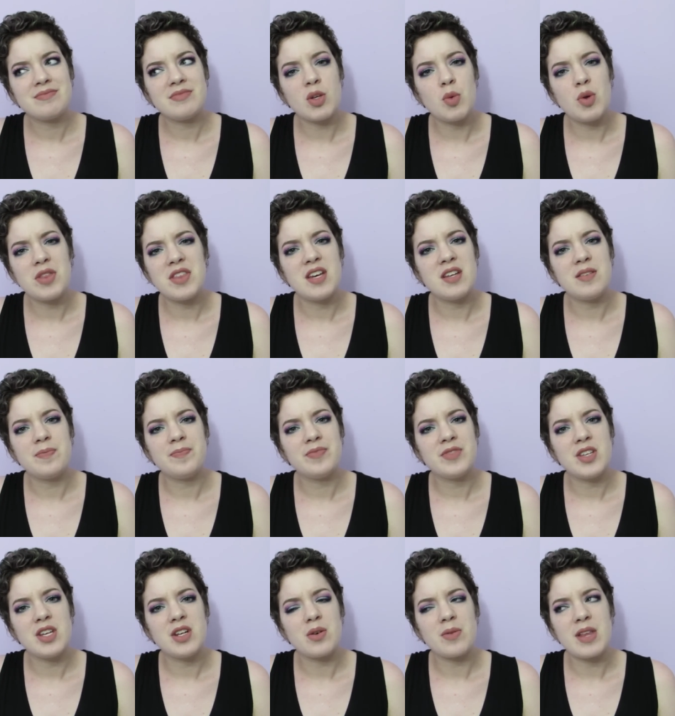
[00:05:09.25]
within,
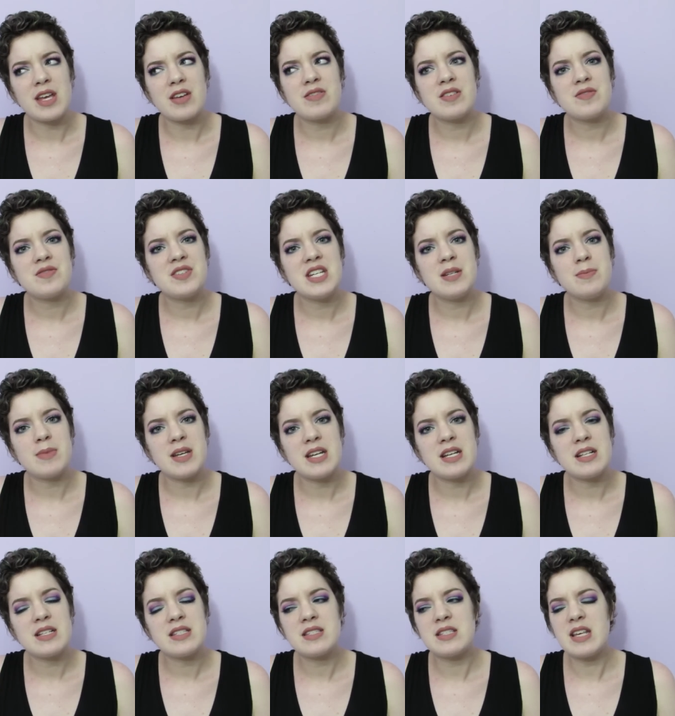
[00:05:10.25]
you know, like 15
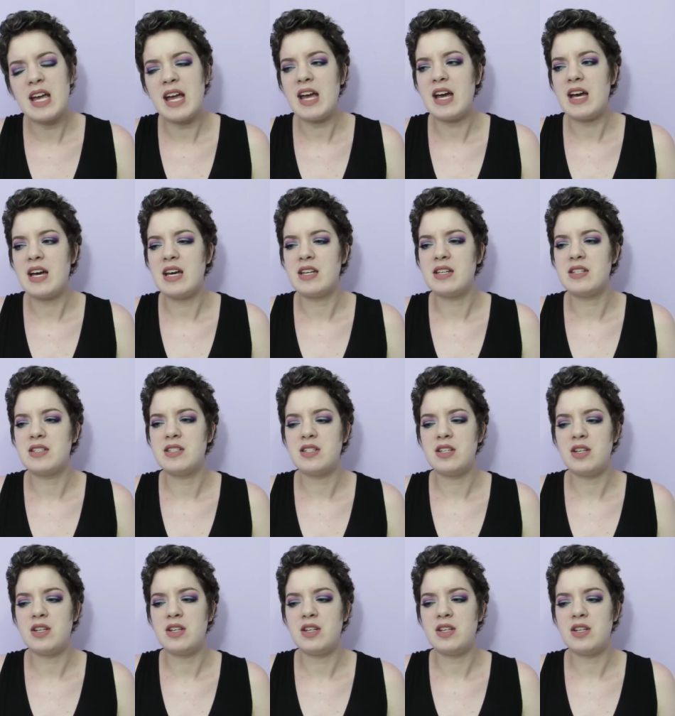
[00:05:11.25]
minutes, and,